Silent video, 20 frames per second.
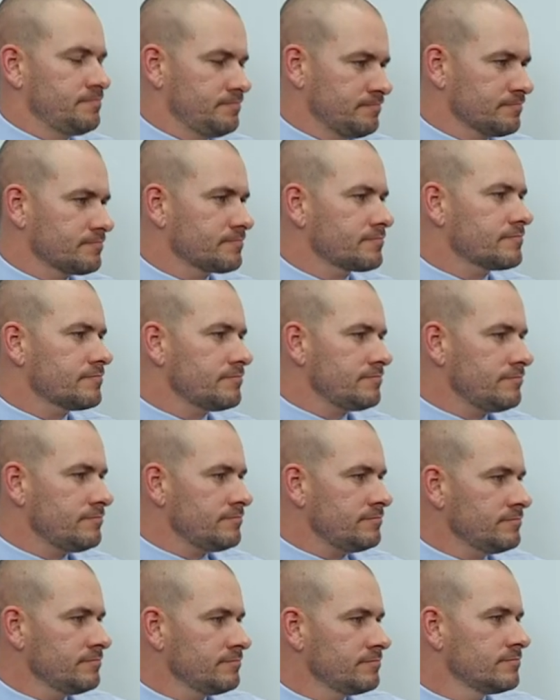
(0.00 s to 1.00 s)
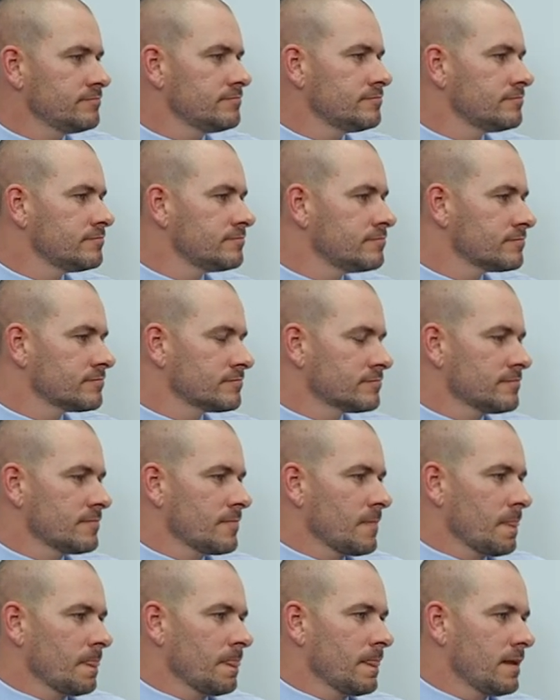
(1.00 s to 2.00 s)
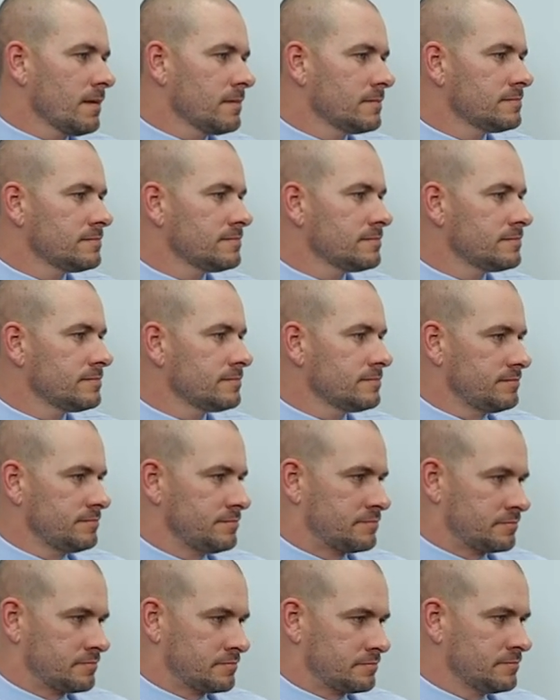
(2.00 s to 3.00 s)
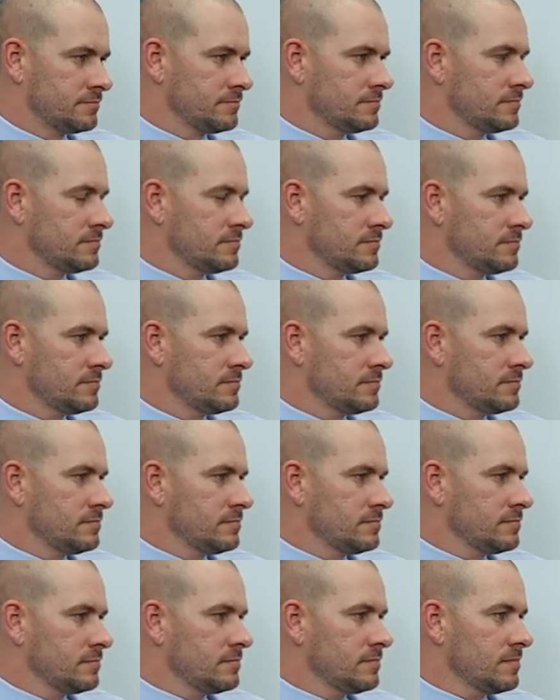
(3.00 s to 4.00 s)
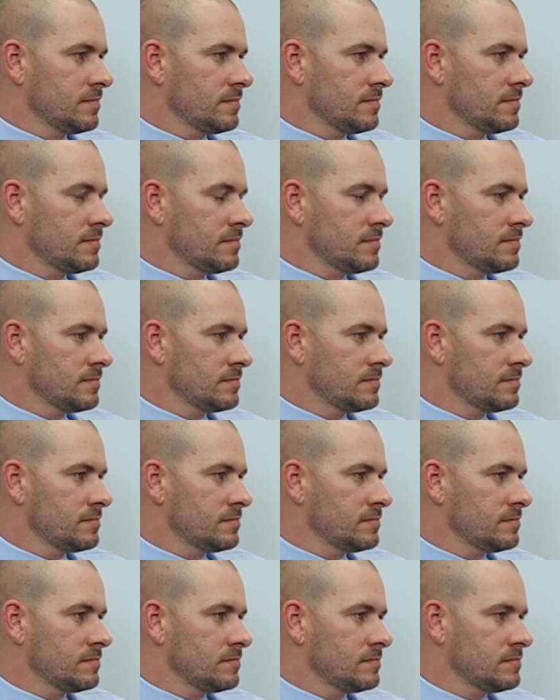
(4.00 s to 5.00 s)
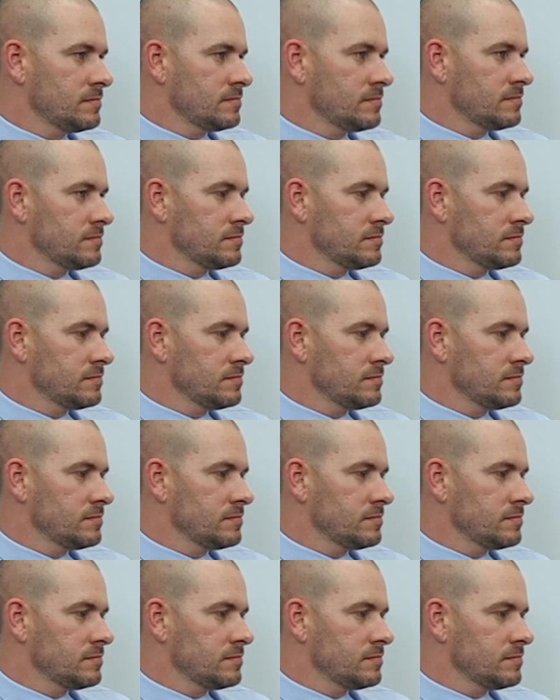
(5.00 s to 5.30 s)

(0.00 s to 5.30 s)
[no speech]